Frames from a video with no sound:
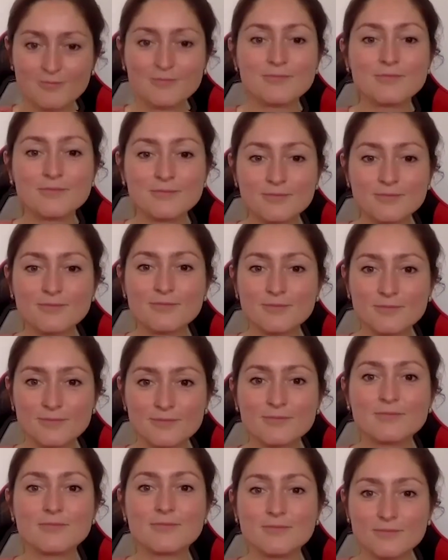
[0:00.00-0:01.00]
that
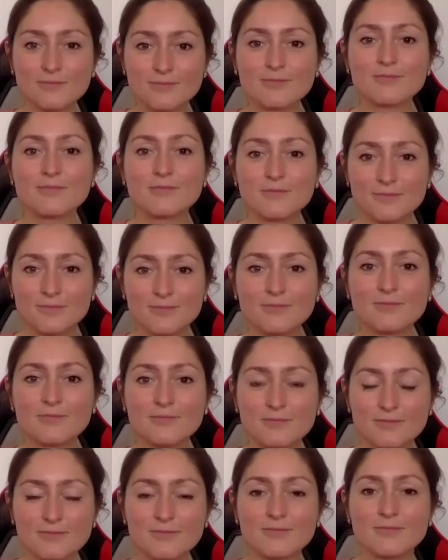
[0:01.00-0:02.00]
might have
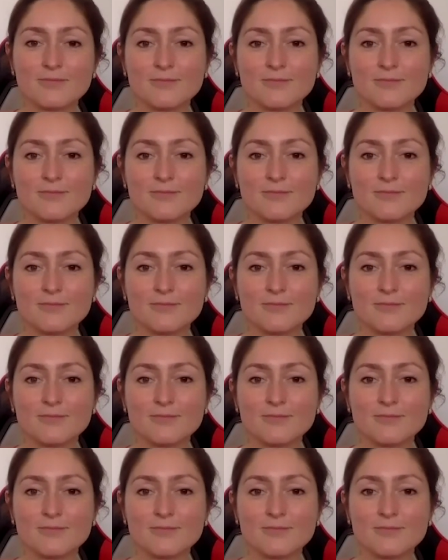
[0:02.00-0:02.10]
this